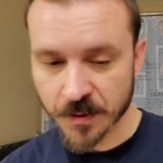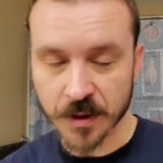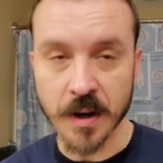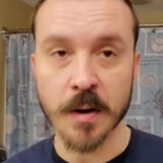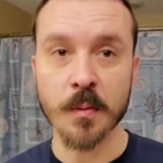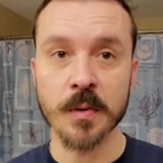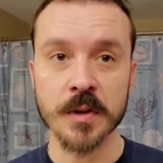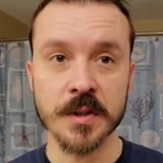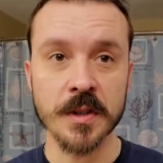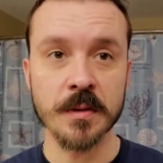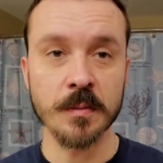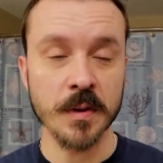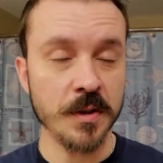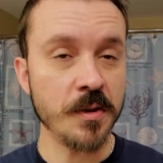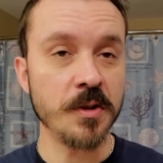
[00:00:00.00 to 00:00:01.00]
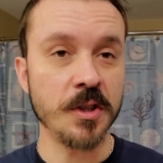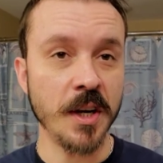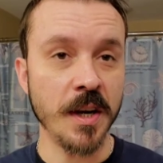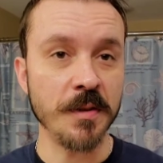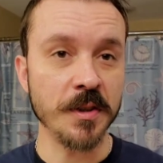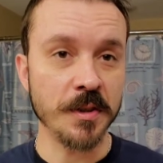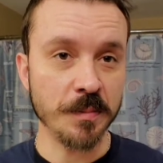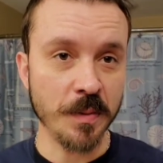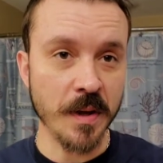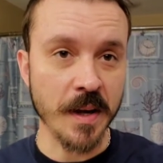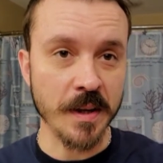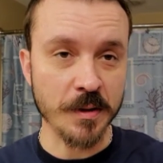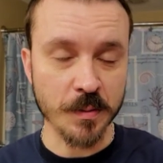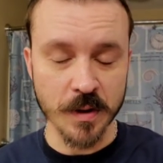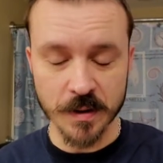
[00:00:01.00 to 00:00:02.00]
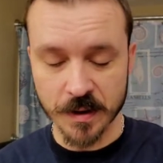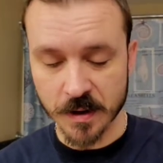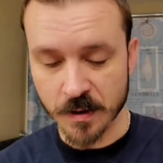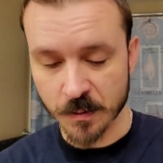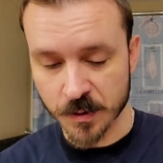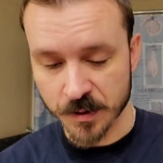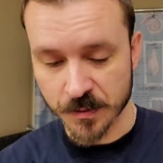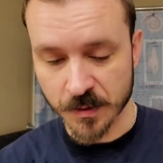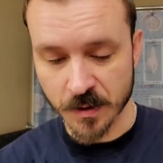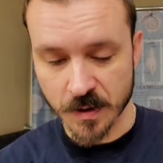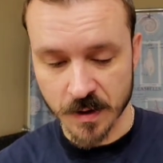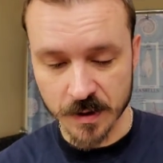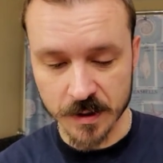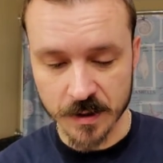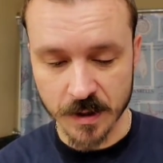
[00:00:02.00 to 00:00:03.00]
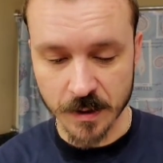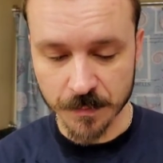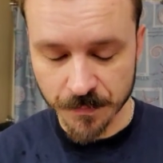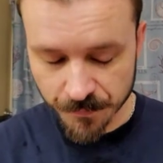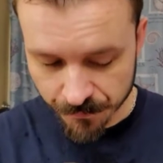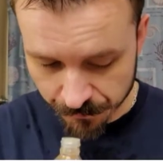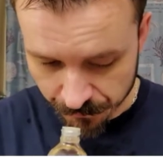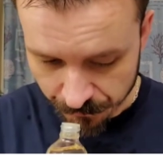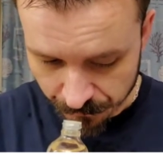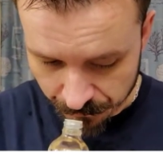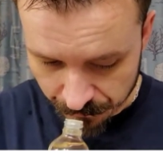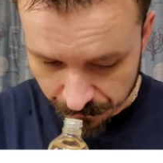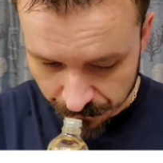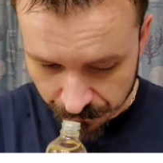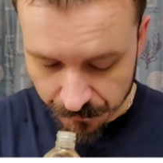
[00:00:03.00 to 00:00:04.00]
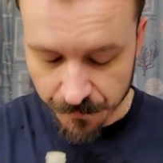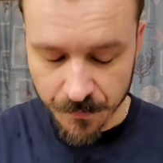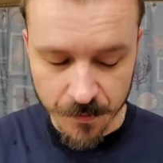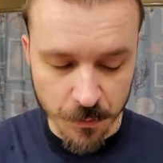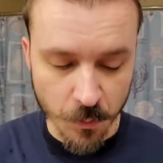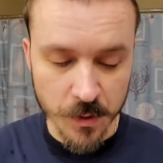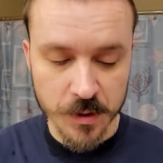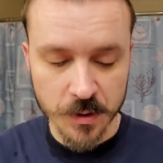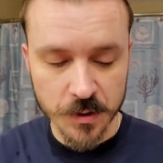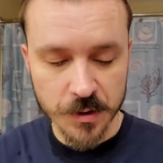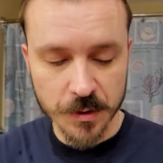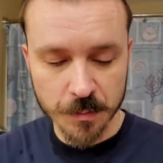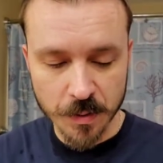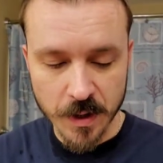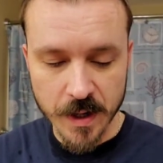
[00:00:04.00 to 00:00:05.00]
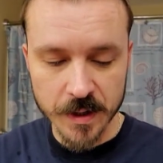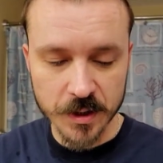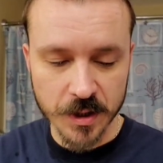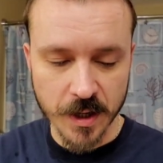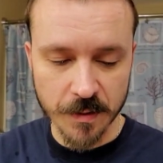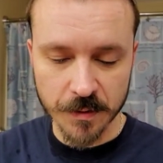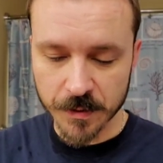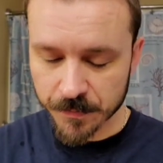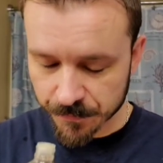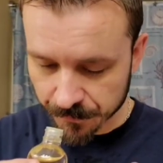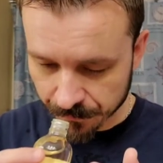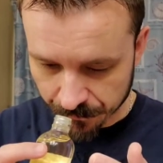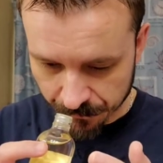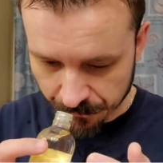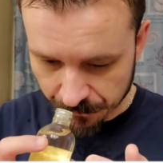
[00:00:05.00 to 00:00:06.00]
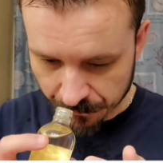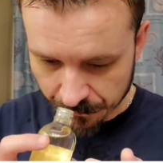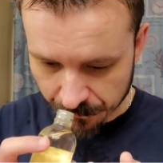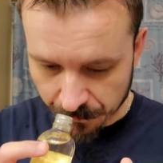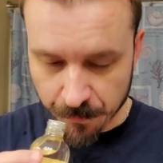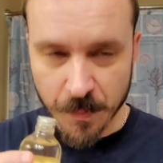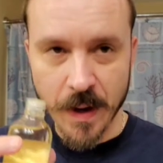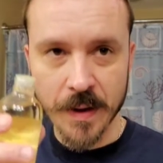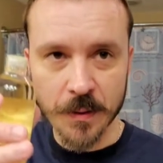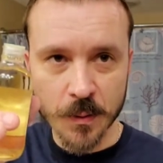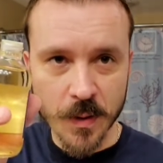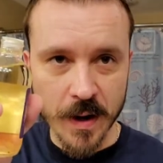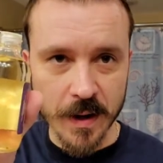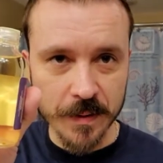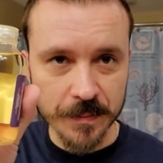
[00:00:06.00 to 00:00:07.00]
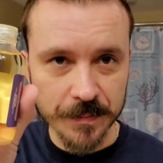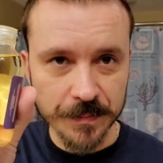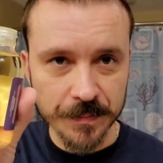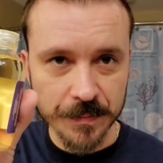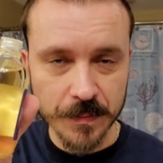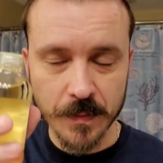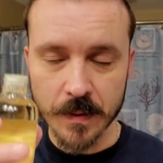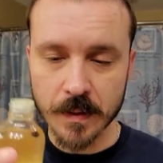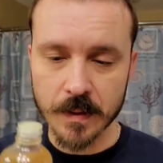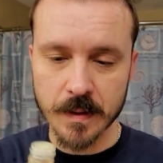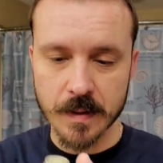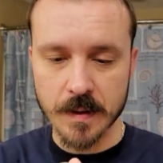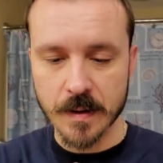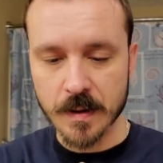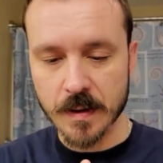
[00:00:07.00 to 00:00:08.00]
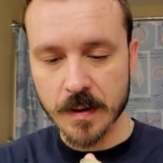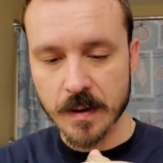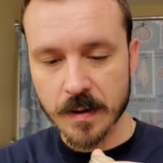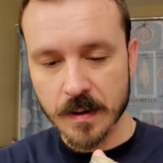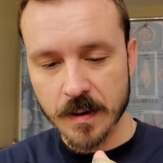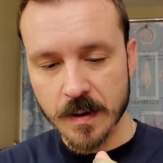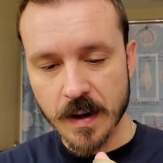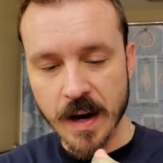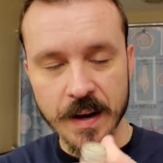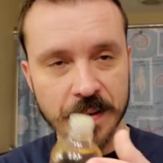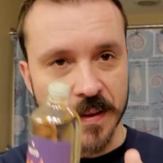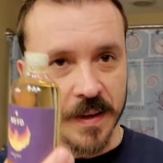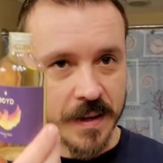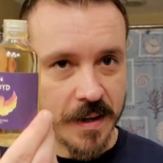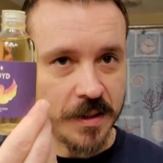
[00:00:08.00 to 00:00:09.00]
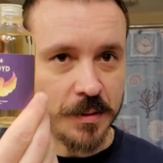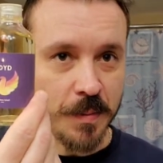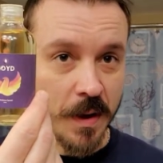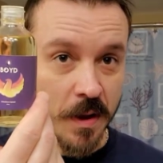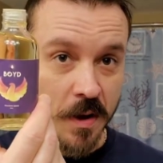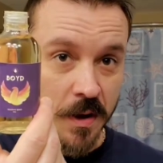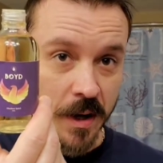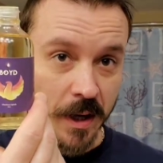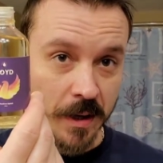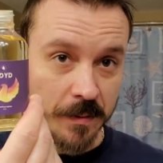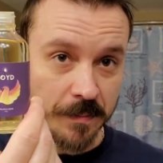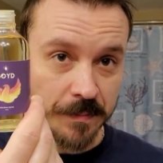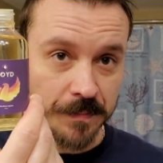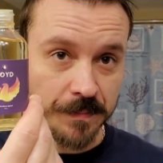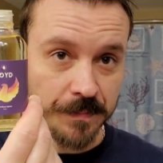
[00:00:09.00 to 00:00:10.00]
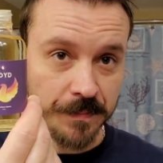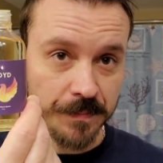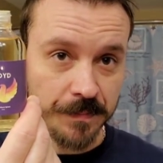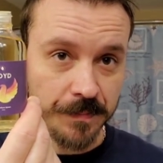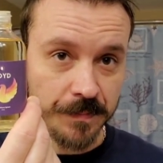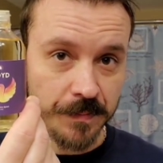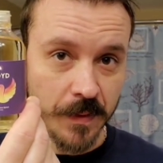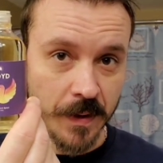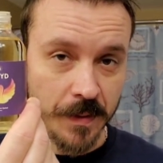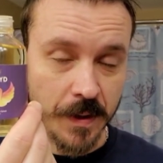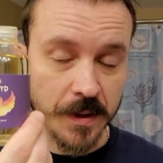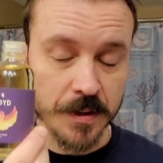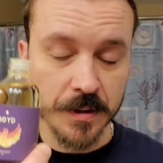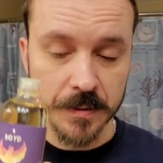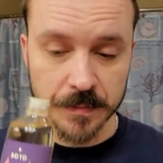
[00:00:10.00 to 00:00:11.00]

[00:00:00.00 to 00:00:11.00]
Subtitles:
Not Wizard Shaving Supply. That's what I thought it was for the longest time. It's Wizard Supply Shaving. By the way, I think I smell honey in this